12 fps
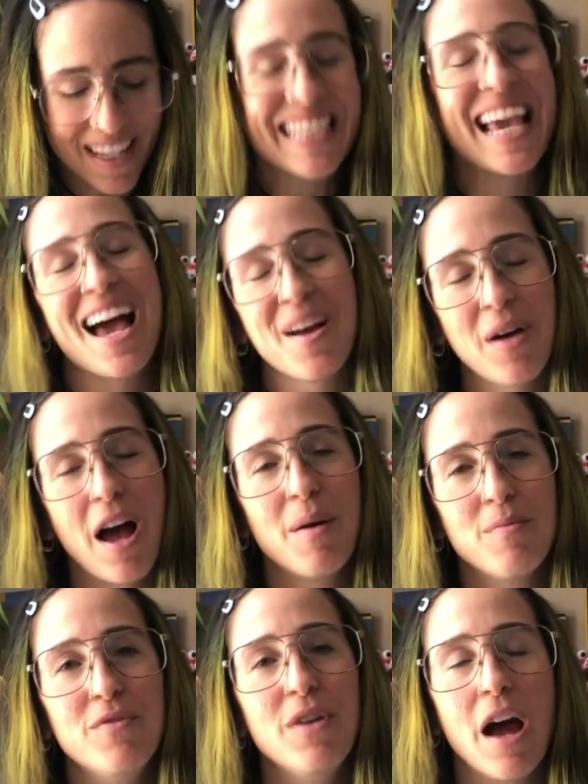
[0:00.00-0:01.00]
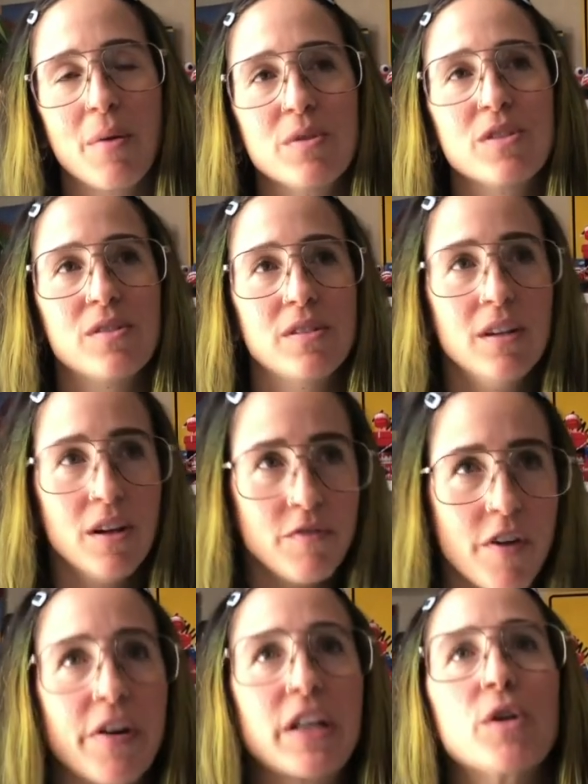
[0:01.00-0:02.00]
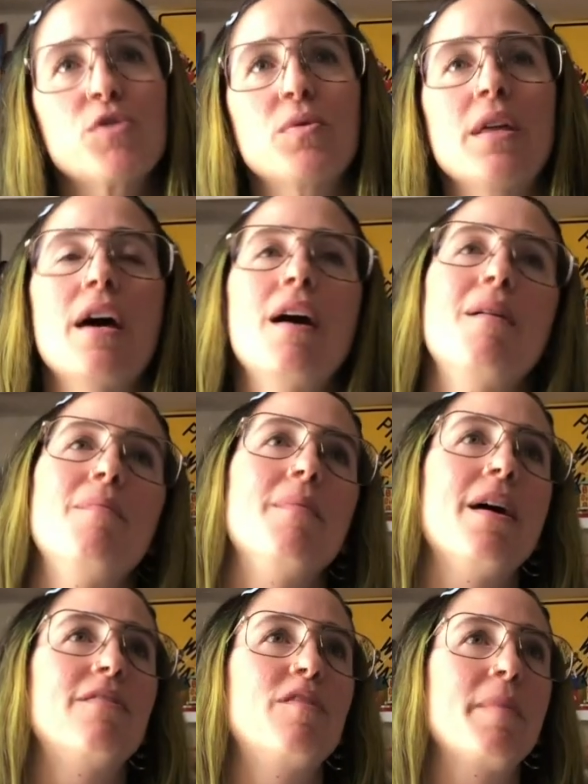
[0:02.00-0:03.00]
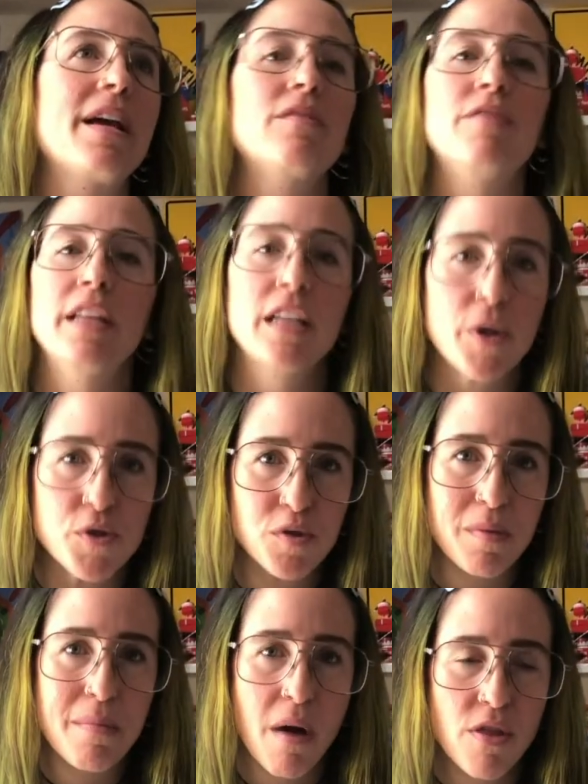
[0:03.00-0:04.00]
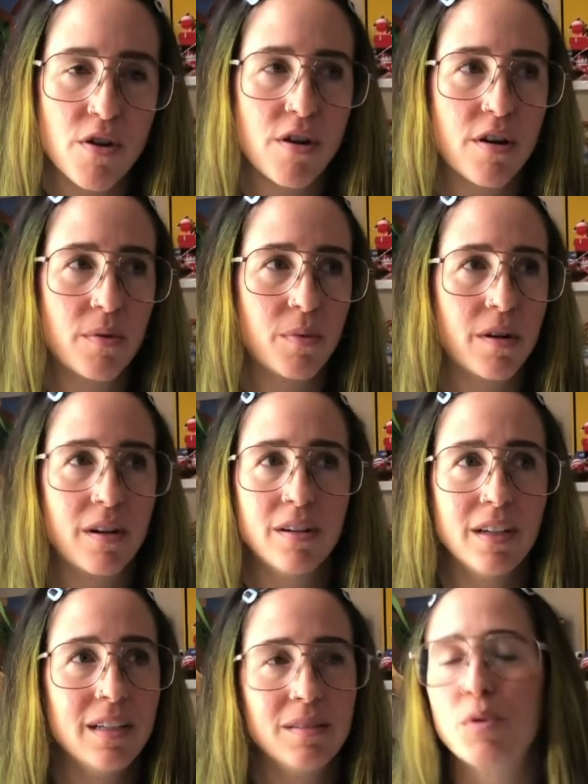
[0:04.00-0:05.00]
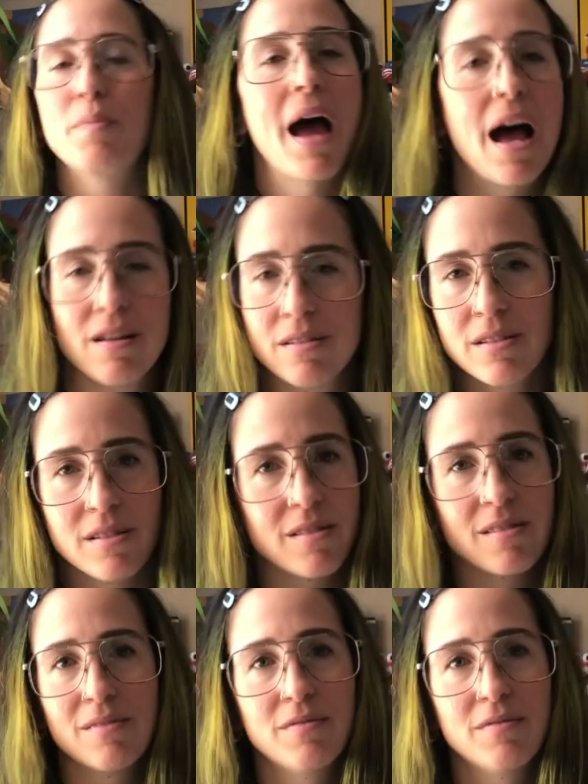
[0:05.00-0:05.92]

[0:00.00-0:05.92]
Yeah. I was very close with him and remain really close with my mother. We're pals.